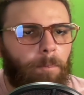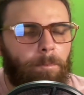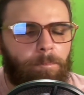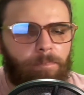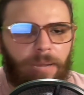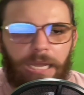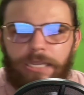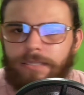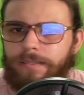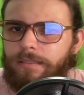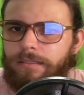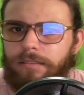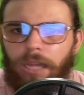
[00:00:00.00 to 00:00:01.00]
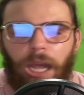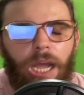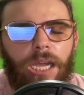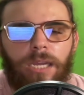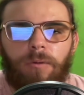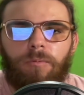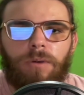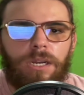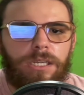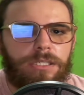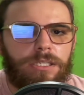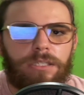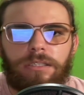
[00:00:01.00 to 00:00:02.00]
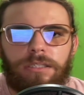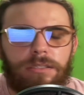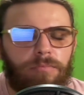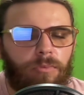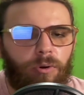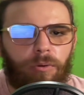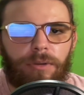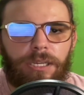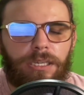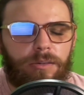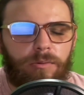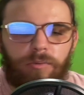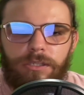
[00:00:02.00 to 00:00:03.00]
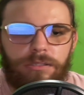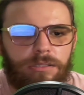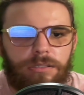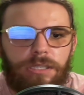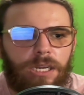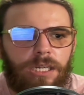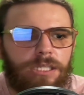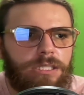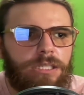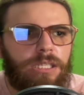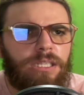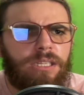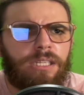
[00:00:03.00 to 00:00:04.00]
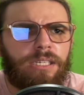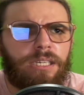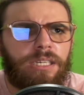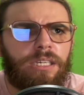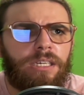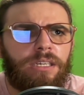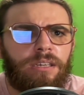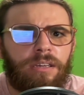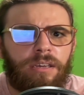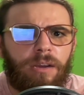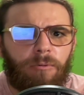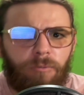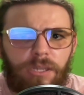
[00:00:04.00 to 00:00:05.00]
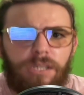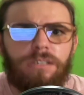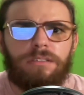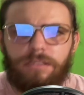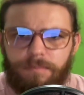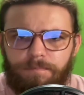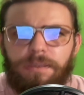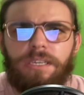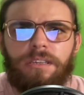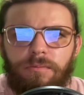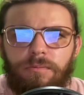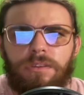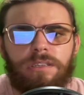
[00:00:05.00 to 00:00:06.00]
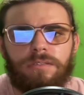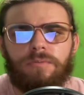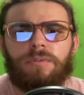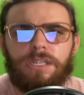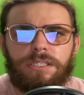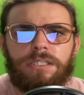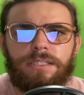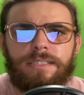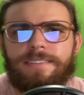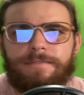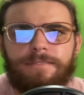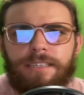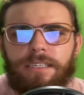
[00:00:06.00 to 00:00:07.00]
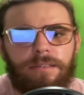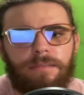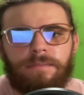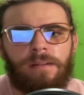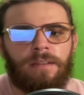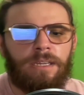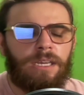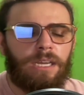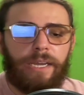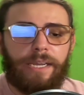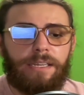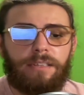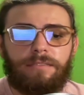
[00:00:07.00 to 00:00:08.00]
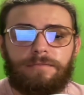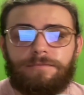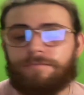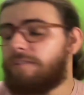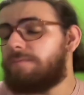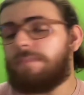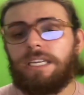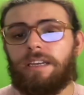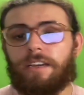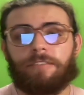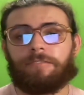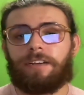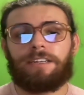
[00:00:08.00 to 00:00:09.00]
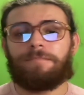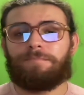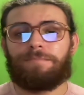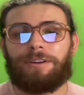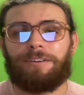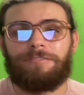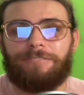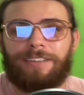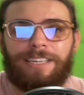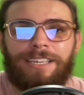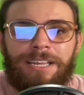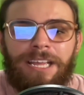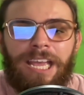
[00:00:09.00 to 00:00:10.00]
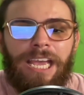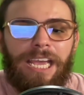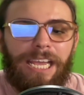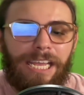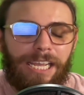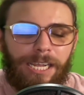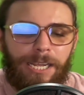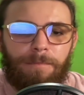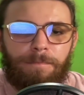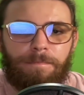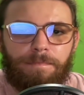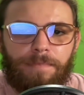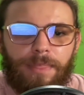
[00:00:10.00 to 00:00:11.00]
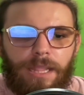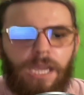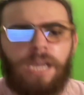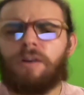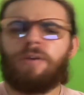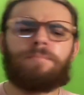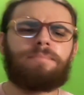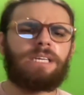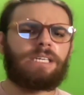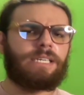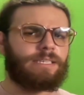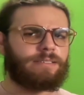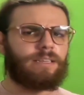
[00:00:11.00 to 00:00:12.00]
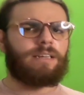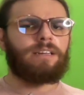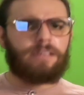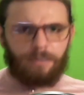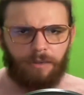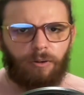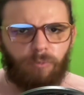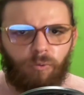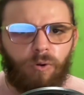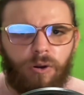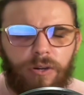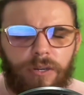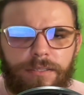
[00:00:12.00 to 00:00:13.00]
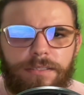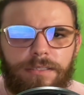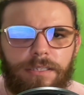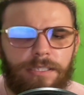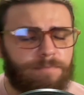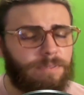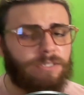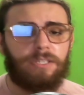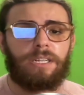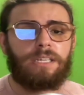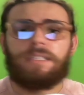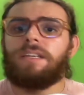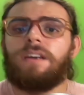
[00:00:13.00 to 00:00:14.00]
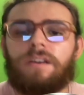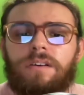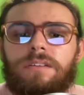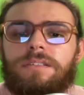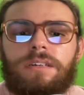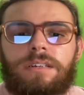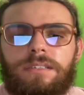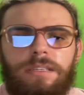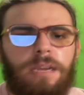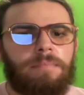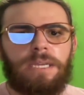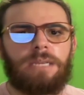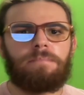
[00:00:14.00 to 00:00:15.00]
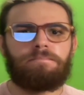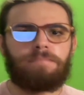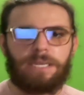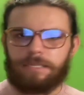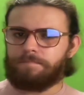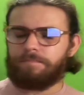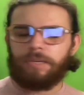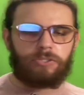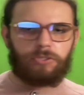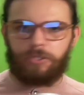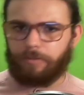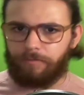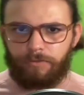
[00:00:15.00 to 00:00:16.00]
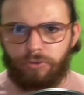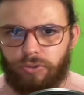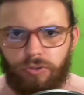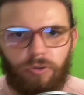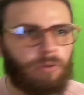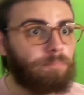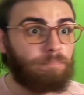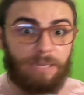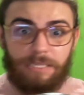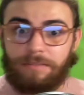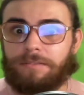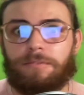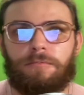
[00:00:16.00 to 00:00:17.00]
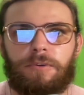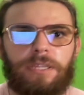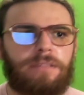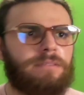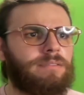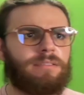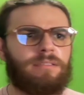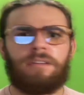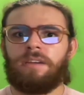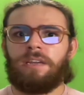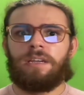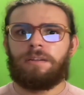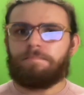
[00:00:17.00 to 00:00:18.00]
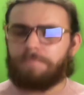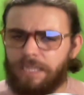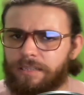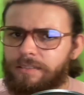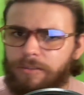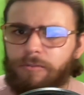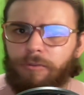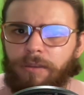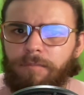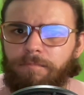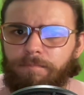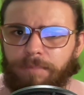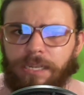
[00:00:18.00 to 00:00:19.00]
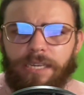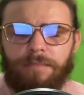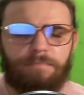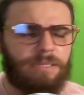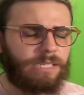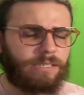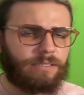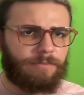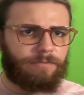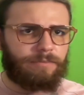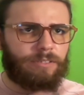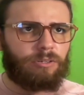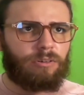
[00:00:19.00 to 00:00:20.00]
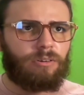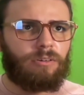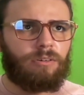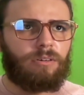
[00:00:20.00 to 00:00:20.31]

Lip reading: best time watching this movie. It was honestly like a real experience watching this film, and for me, I find it perfect. And I hope it gets a lot of awards, especially at the Oscars. I mean, Best Picture for sure, Best Director, Best Screenplay, because of the